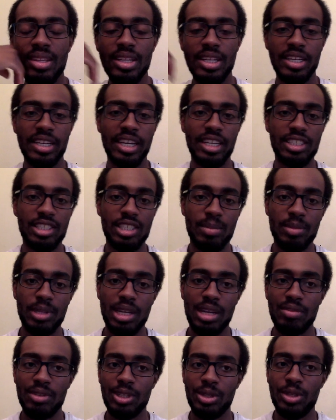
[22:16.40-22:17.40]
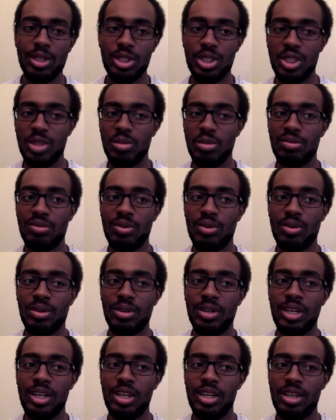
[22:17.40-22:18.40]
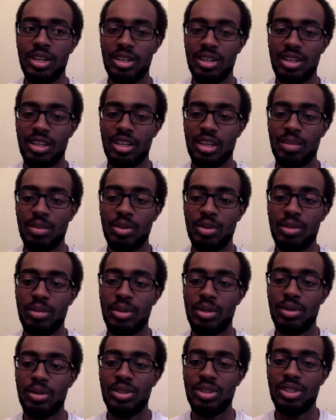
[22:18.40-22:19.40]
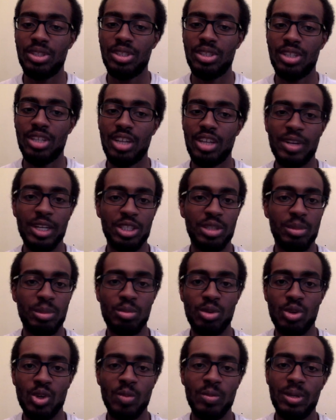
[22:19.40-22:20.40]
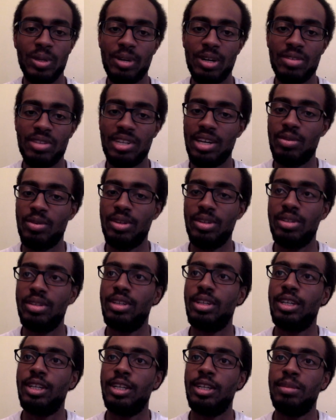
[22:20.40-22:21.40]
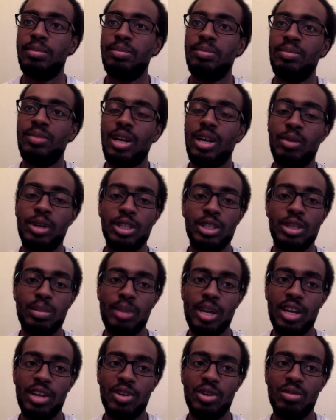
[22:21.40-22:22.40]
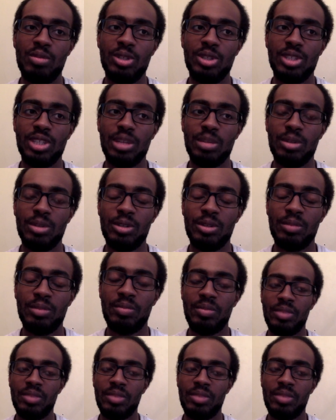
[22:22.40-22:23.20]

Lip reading: Again, something I've alluded to before in the community posts. I've actually been more open about that one. I went to Maine over the summer